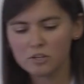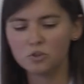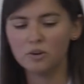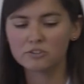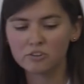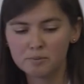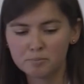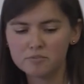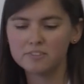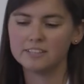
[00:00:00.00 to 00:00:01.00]
to actually
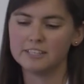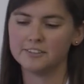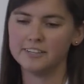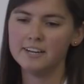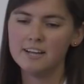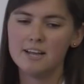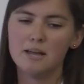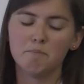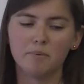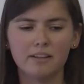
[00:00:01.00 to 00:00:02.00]
prove the theory,
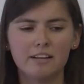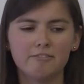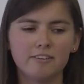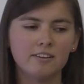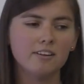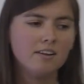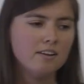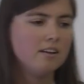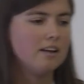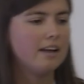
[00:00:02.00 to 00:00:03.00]
but then I thought,
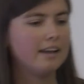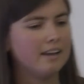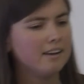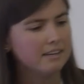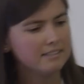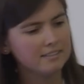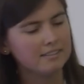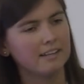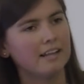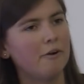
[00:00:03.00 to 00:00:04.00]
hey, isn't
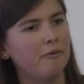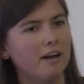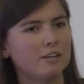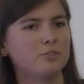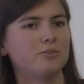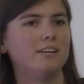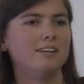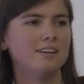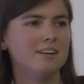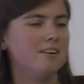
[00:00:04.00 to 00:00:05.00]
that how we
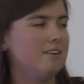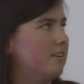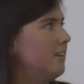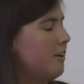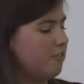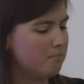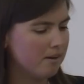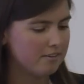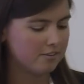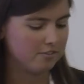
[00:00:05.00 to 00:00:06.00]
actually learn our
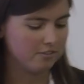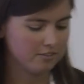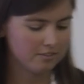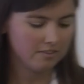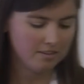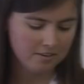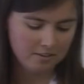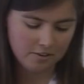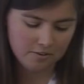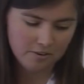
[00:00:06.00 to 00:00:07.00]
mother tongues?
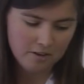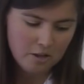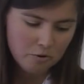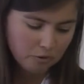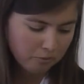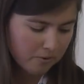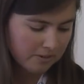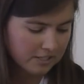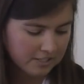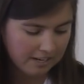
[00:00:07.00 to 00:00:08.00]
You know, when we
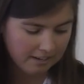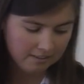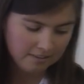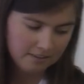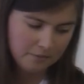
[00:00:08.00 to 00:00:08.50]
were a child,